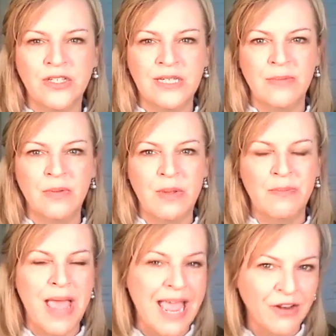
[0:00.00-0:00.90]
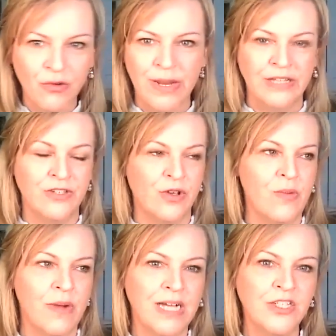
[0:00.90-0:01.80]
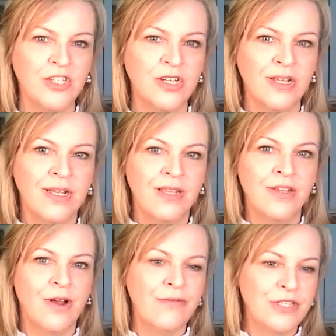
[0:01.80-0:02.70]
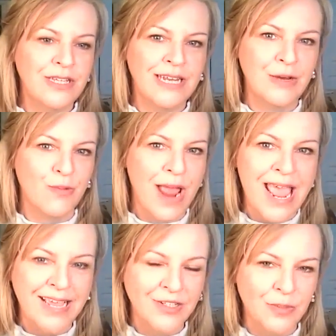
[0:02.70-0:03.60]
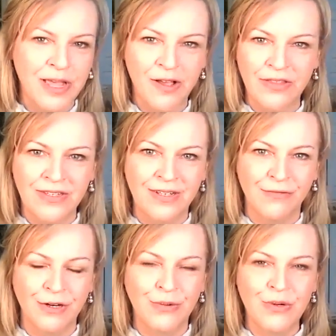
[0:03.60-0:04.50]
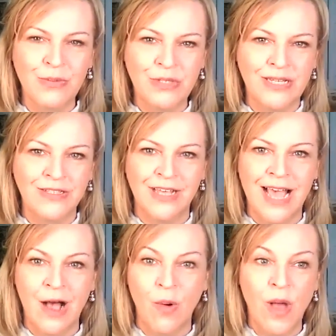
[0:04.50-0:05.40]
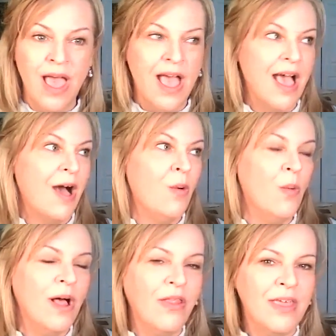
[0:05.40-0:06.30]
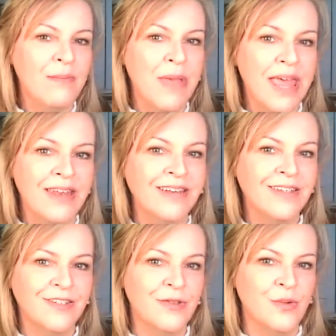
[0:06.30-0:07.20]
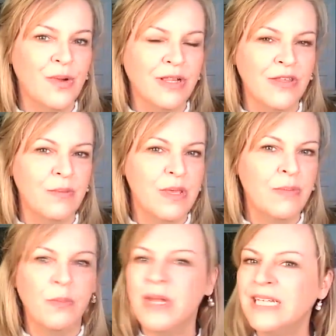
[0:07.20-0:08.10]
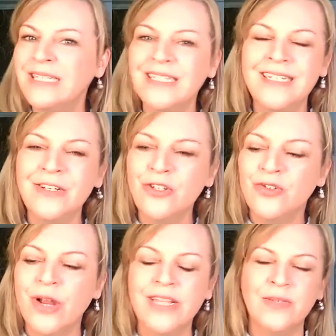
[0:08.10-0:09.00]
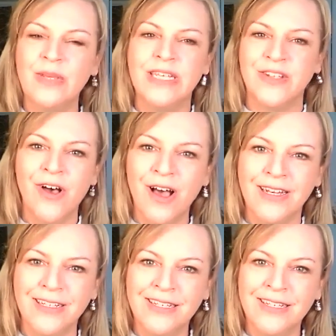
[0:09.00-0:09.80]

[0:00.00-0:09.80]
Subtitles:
seem to be pandering so much. They're obviously getting ranked by all these different groups as to how well they bend to the will of the people. But it still strikes me as odd